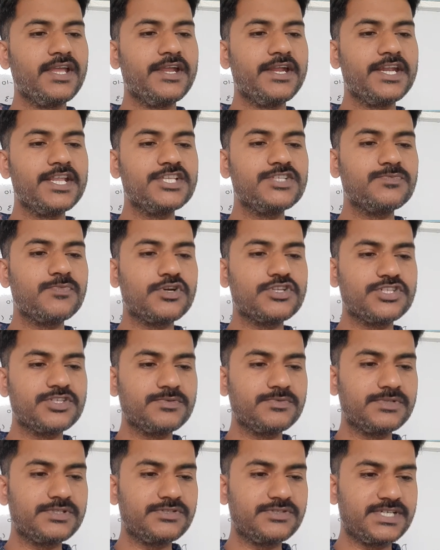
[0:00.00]
It is
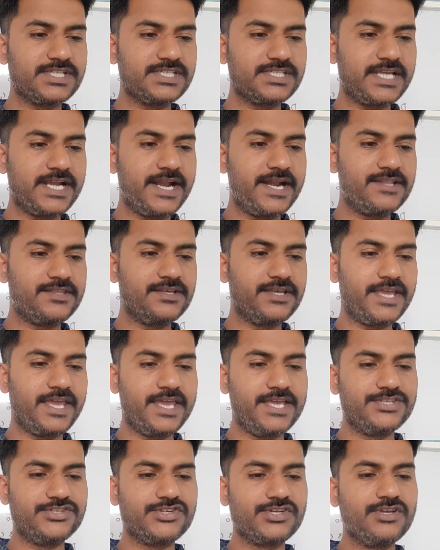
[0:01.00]
possible to decide the
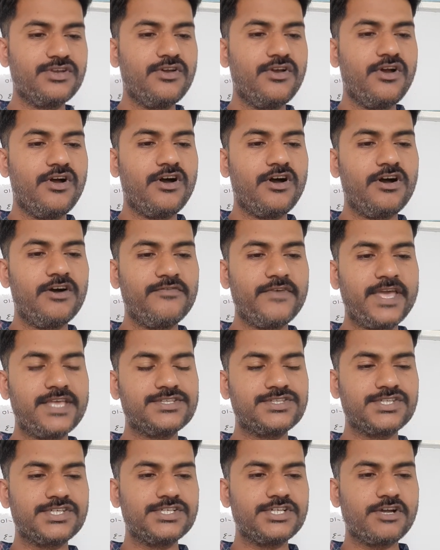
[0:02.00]
age of
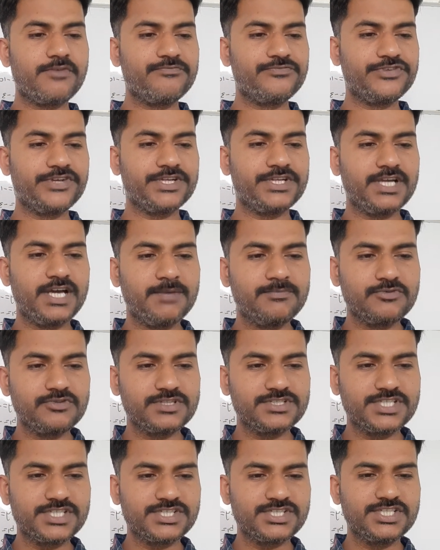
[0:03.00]
ancient object up to
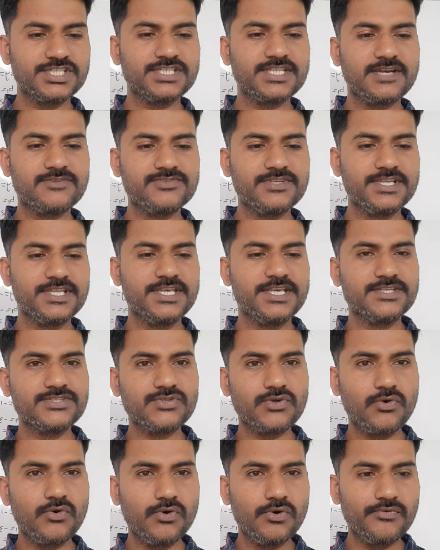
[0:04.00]
the 60,000
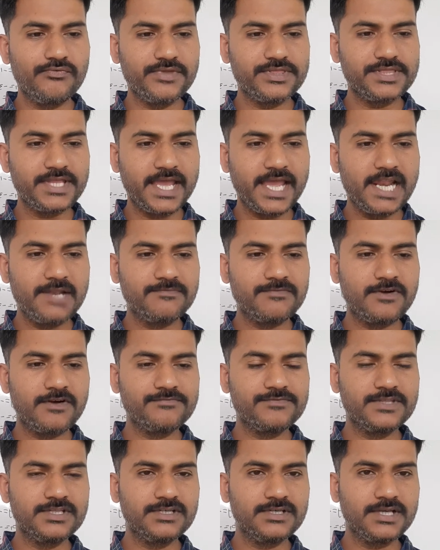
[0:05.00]
years old with the help
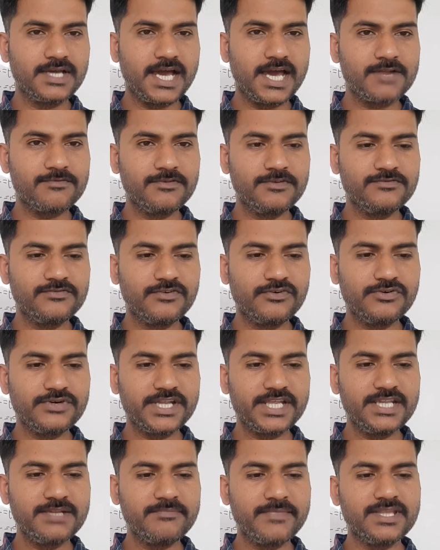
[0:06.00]
of the carbon
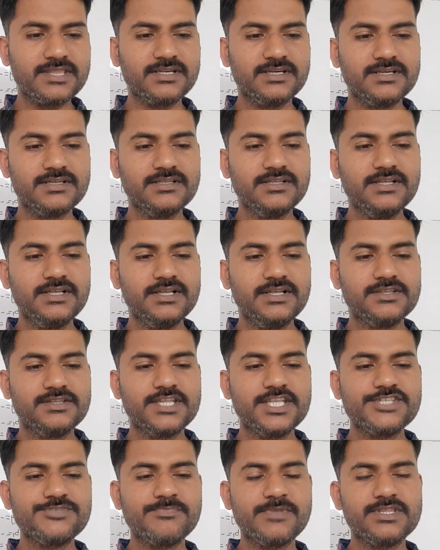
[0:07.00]
14 method.
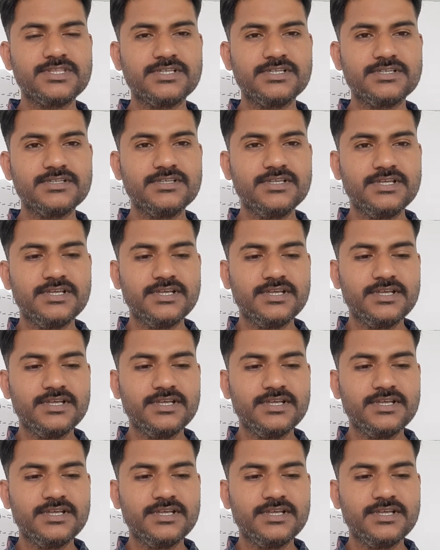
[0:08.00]
This method